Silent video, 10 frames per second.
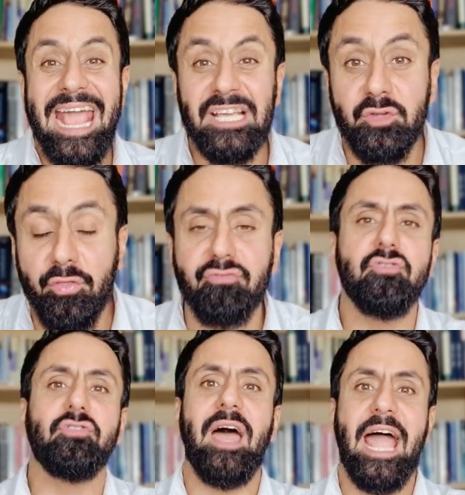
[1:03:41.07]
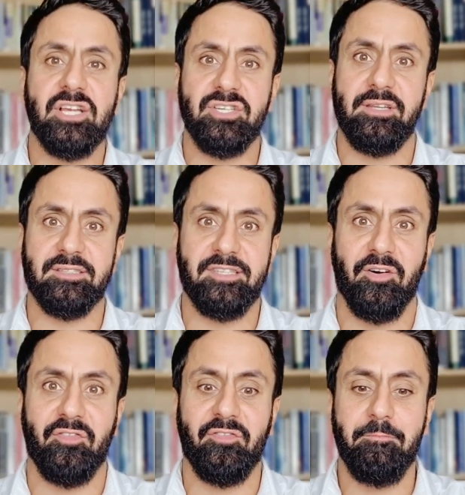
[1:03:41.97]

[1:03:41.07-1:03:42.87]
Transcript: is through the action itself.